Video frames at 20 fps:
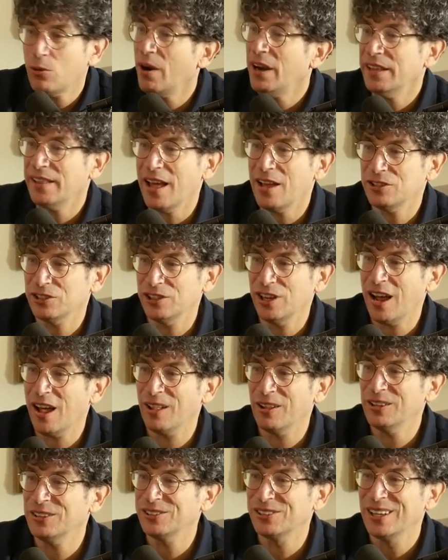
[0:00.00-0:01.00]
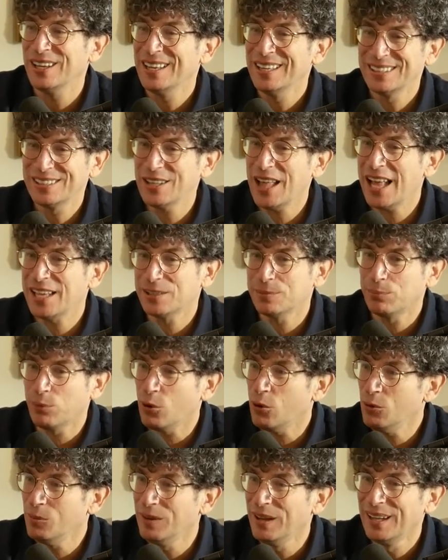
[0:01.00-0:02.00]
twenty thousand dollars. So yeah, that's
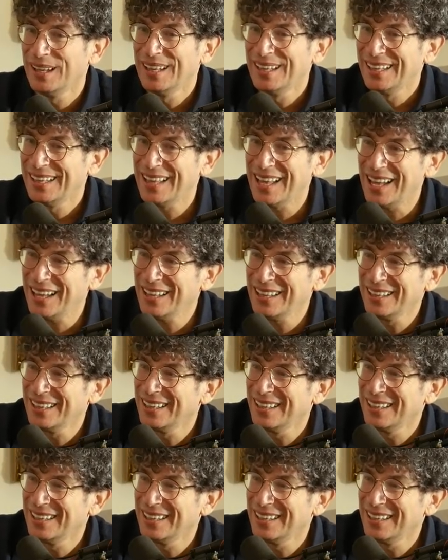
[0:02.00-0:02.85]
boom. easily yeah yeah.